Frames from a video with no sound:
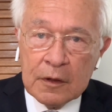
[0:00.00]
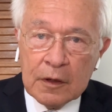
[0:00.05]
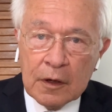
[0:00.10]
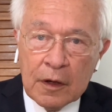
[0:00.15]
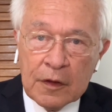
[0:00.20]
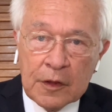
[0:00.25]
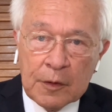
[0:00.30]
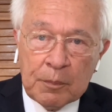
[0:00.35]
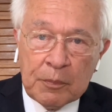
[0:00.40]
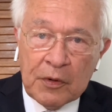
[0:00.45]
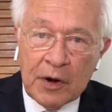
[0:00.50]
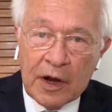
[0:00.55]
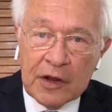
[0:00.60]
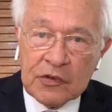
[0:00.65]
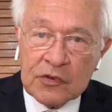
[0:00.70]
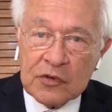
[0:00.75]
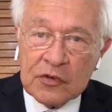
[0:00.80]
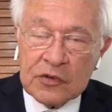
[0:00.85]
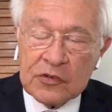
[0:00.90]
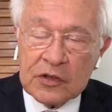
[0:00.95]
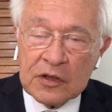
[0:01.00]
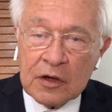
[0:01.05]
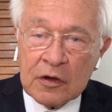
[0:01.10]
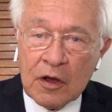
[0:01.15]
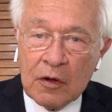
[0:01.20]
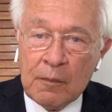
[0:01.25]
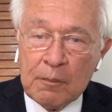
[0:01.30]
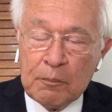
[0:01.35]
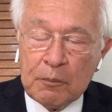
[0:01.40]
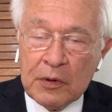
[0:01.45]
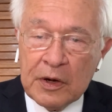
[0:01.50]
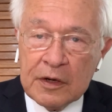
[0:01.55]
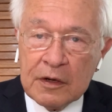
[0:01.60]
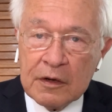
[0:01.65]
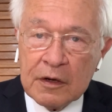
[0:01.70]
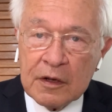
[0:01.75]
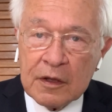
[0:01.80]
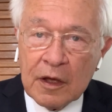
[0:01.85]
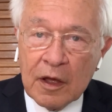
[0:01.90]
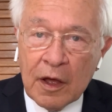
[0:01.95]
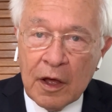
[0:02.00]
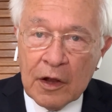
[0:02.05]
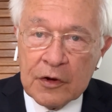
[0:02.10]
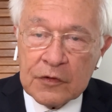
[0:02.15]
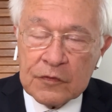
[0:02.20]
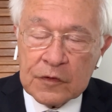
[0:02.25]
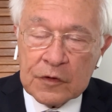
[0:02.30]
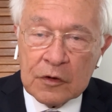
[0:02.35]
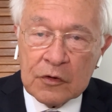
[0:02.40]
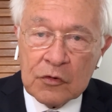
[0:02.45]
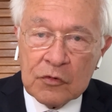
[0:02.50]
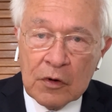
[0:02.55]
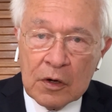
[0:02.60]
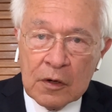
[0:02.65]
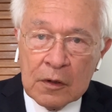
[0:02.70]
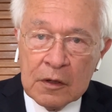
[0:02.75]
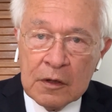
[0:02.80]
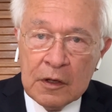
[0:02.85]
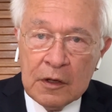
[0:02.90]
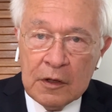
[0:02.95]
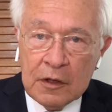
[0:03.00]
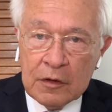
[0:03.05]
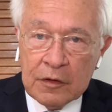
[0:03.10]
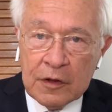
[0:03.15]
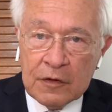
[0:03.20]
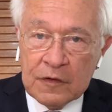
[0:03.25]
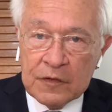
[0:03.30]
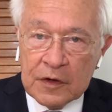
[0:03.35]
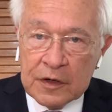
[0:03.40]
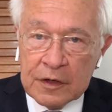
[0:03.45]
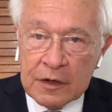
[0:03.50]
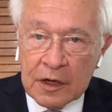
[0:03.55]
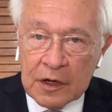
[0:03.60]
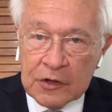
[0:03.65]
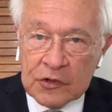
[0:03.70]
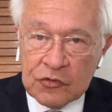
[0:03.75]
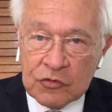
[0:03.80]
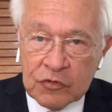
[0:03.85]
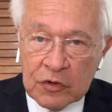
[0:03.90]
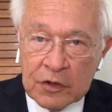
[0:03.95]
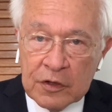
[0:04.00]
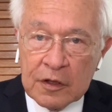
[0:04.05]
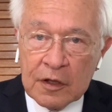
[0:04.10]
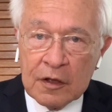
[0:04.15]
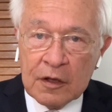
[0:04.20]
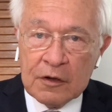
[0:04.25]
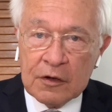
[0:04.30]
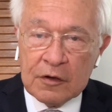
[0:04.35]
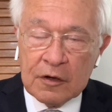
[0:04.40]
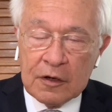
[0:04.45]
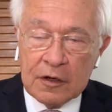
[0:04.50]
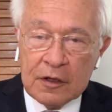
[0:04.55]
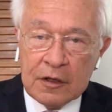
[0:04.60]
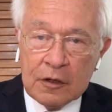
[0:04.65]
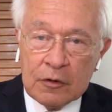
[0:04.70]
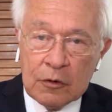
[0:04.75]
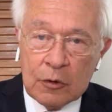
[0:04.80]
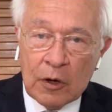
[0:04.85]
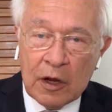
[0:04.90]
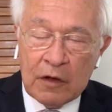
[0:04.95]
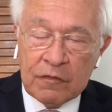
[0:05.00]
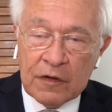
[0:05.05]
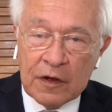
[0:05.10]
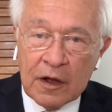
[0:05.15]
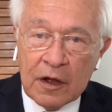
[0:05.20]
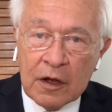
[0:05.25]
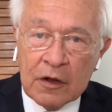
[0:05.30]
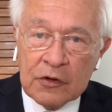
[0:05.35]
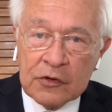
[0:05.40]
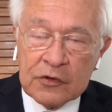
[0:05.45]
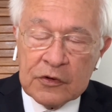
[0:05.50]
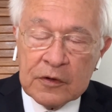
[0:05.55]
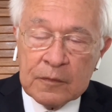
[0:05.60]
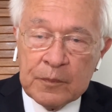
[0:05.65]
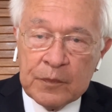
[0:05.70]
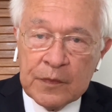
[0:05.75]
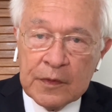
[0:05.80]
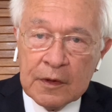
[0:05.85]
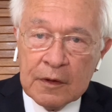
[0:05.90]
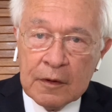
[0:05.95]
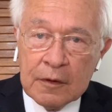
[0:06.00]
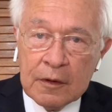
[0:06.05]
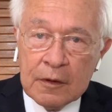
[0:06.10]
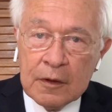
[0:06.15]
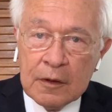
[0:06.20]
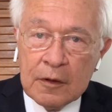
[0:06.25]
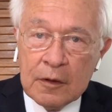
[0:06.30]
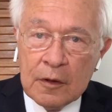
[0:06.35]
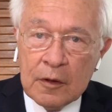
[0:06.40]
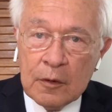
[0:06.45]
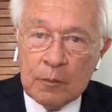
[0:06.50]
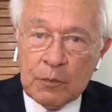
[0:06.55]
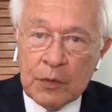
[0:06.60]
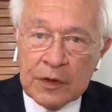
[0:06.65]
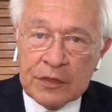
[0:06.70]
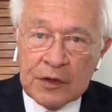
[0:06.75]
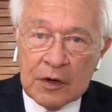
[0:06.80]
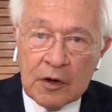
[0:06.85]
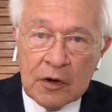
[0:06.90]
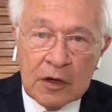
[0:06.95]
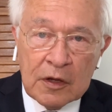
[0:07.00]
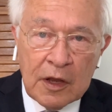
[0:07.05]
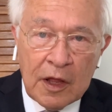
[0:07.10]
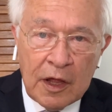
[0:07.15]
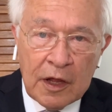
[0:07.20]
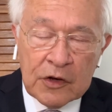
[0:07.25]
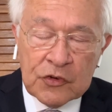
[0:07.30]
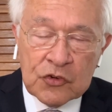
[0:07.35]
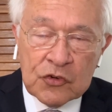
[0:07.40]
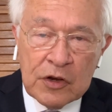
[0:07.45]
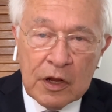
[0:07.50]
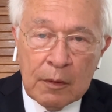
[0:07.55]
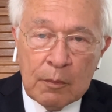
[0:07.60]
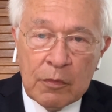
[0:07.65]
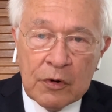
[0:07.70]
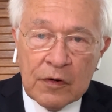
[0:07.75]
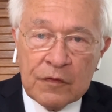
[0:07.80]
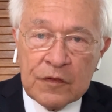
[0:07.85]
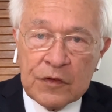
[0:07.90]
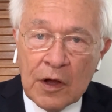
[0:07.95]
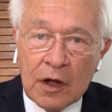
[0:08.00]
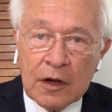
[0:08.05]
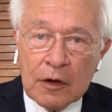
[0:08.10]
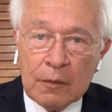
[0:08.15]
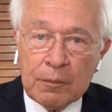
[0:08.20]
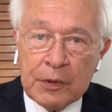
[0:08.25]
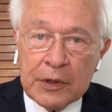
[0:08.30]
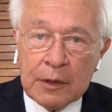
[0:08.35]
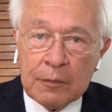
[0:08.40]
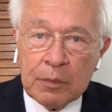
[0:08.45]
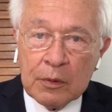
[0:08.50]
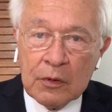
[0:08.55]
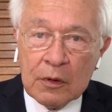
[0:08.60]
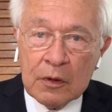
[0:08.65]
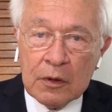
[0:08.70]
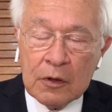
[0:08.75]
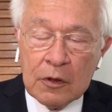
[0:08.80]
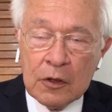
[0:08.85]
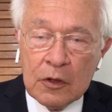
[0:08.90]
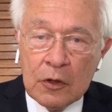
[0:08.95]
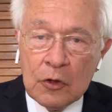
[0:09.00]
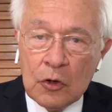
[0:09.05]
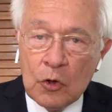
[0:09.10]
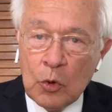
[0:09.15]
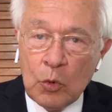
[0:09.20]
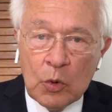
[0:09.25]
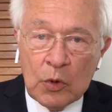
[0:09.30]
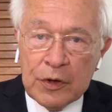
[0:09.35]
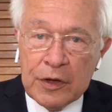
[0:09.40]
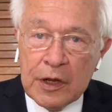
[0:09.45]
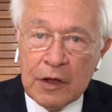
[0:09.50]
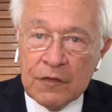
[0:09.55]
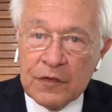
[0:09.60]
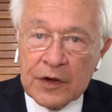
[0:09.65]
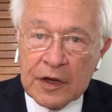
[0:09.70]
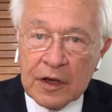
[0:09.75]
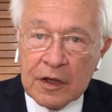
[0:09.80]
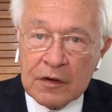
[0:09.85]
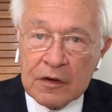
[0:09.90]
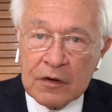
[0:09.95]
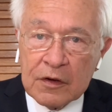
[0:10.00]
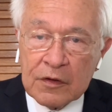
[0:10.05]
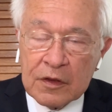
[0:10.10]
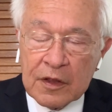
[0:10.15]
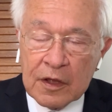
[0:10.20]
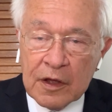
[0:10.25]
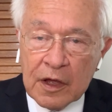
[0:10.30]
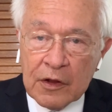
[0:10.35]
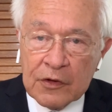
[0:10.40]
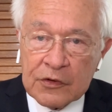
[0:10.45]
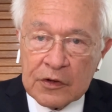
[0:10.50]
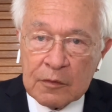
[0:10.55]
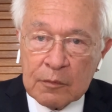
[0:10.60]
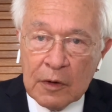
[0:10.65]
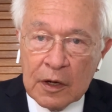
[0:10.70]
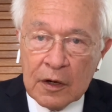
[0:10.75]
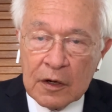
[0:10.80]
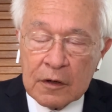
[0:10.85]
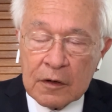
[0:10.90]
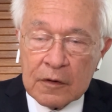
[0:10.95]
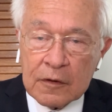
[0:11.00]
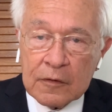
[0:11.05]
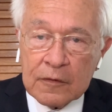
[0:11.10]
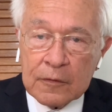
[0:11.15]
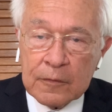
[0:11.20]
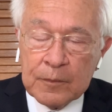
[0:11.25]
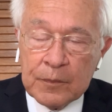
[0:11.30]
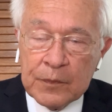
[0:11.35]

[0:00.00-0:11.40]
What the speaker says: And the prices are completely out of control. They're very nice for the elderly who have a house, but there are a large number of young people who will never get into the housing market.